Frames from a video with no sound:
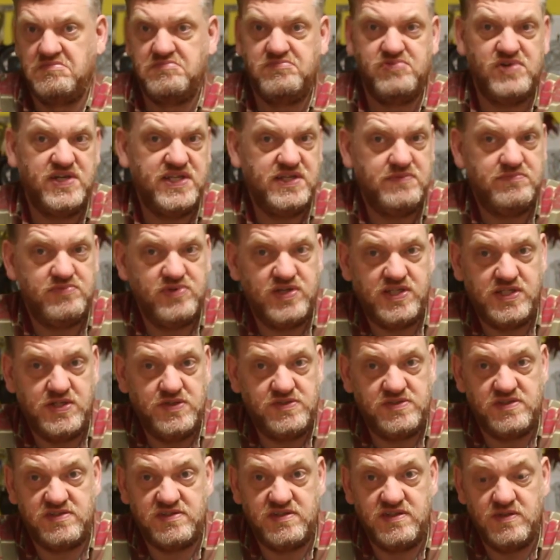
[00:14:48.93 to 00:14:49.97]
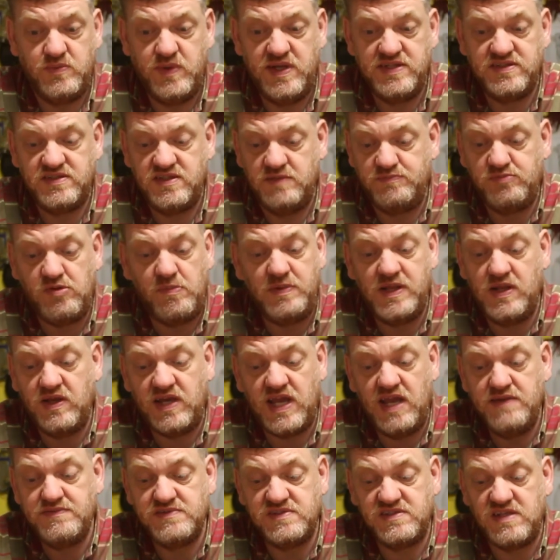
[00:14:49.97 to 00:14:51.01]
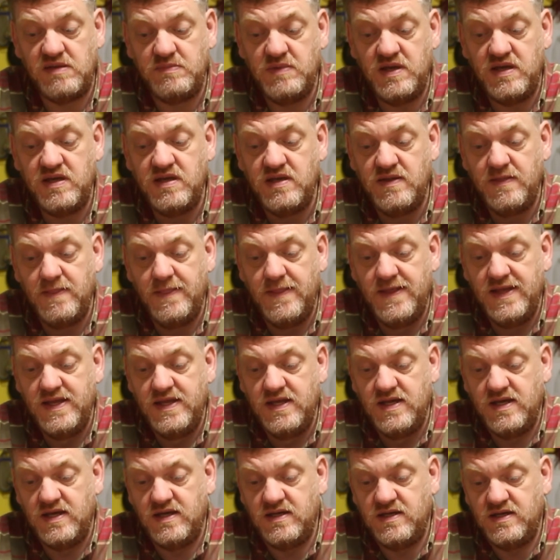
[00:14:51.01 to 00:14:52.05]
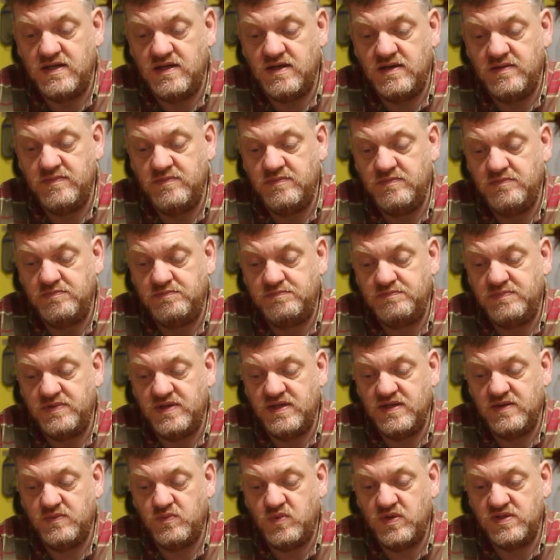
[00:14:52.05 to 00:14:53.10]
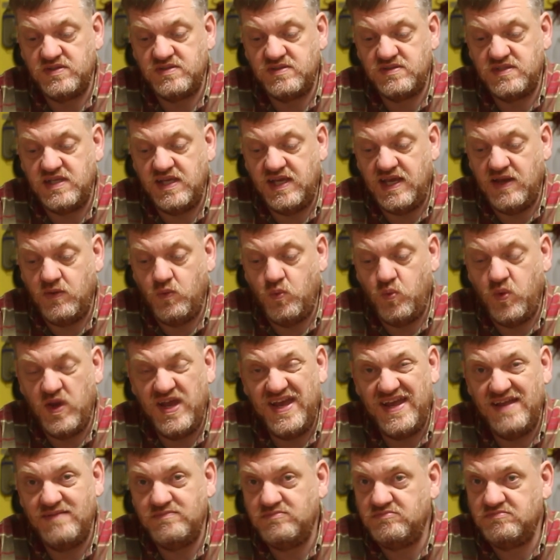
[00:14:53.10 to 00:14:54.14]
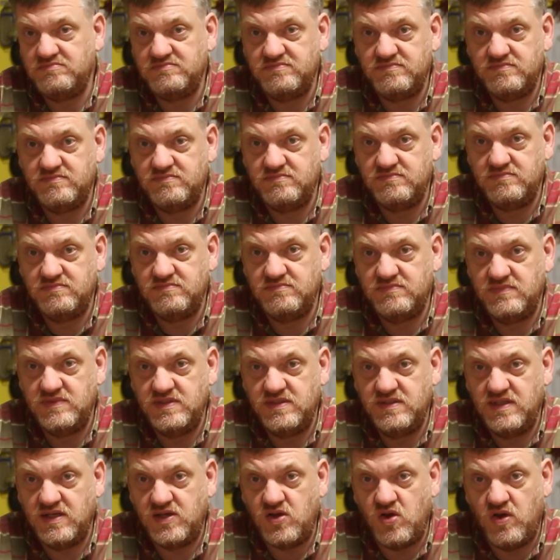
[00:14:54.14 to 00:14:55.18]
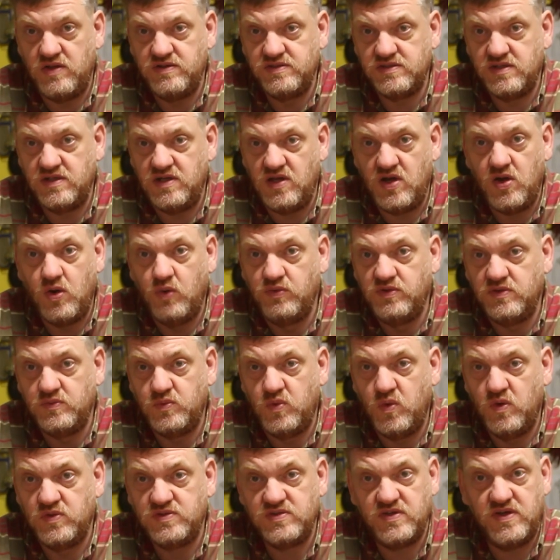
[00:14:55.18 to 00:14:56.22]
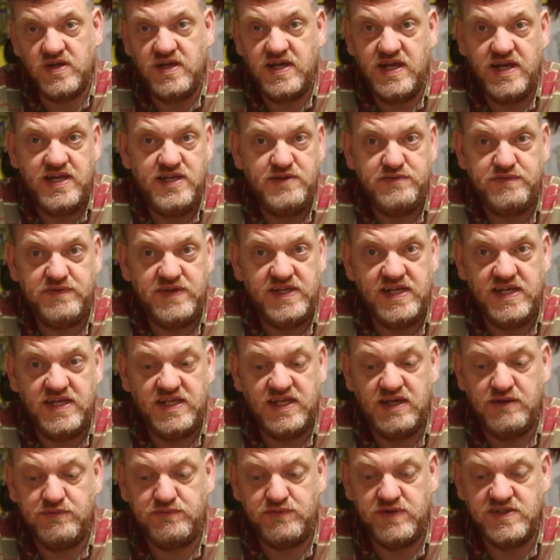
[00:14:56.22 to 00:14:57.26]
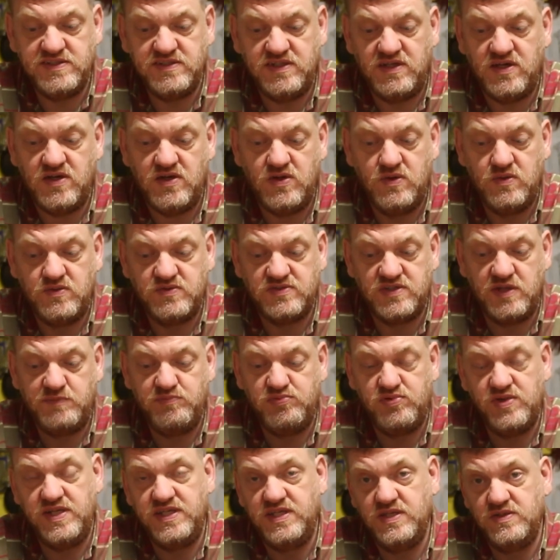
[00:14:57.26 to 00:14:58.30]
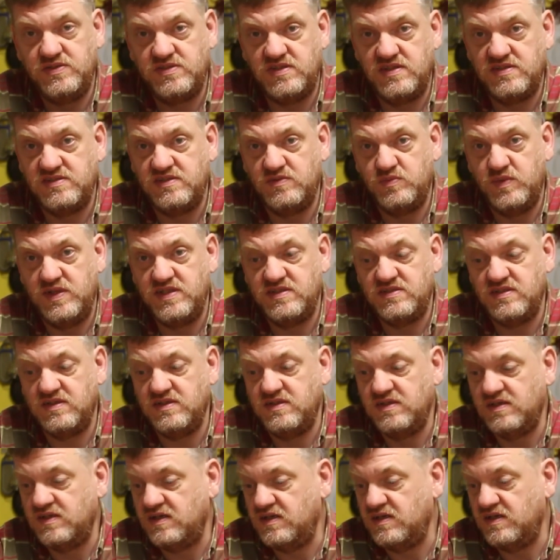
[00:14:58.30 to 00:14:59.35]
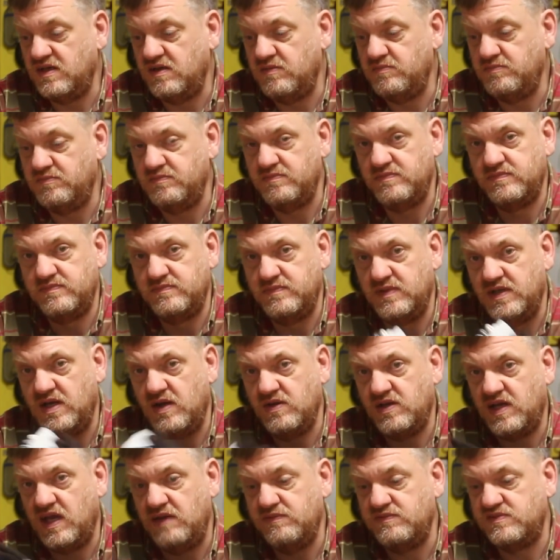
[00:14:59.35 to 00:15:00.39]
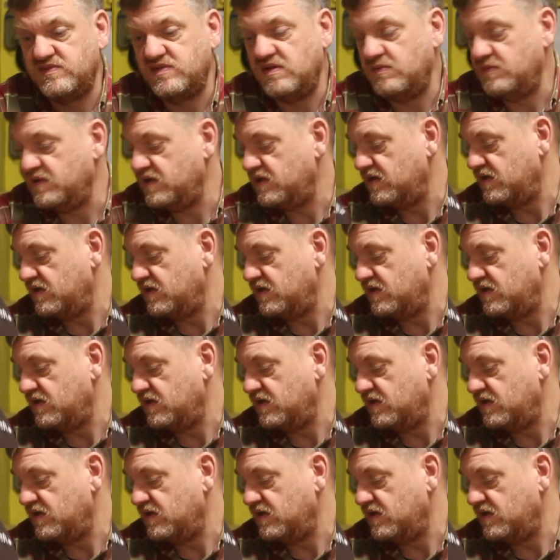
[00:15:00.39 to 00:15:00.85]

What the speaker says: Pretty useless in the winter. Probably okay for summer. But once they get wet, the cotton's going to hold the water and your feet are going to get freezing cold. So pretty useless in winter, but okay for summer.